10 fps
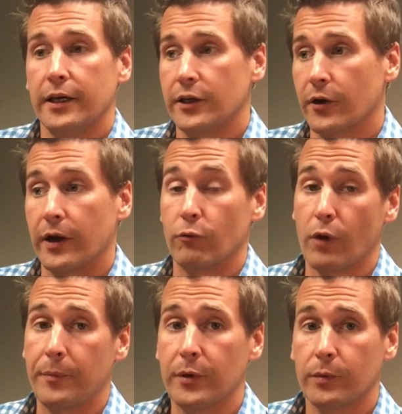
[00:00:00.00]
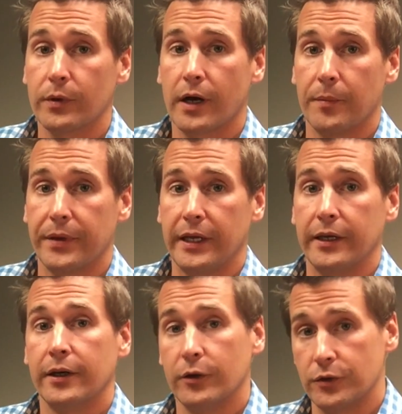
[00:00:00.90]
you're a reputable
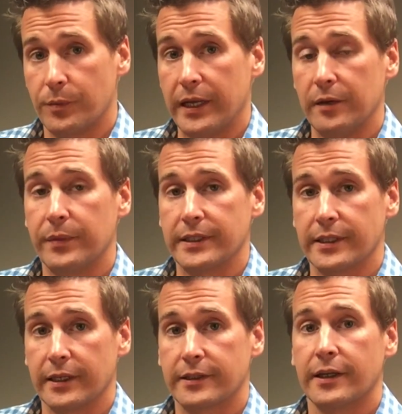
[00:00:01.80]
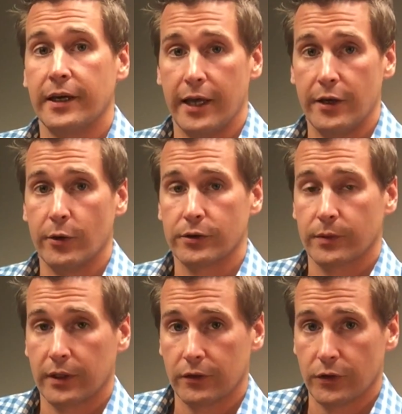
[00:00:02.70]
company who's been in business and knows
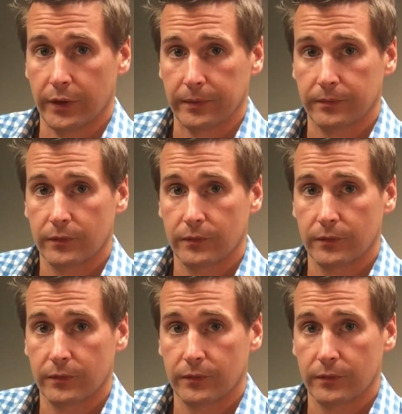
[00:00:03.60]
what they're doing,